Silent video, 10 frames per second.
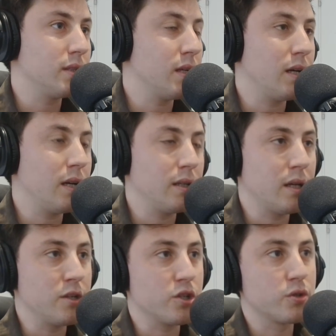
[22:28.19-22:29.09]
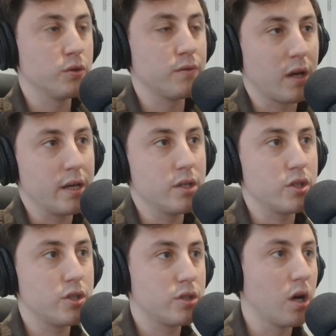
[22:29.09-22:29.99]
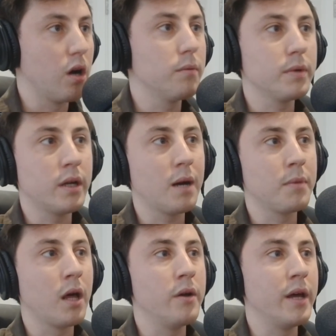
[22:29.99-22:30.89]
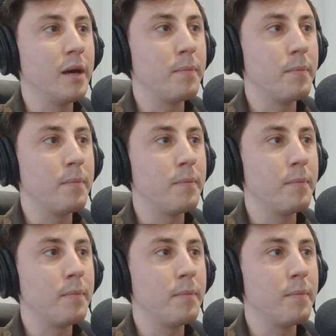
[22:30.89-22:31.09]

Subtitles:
and just sort of like stop and upload it.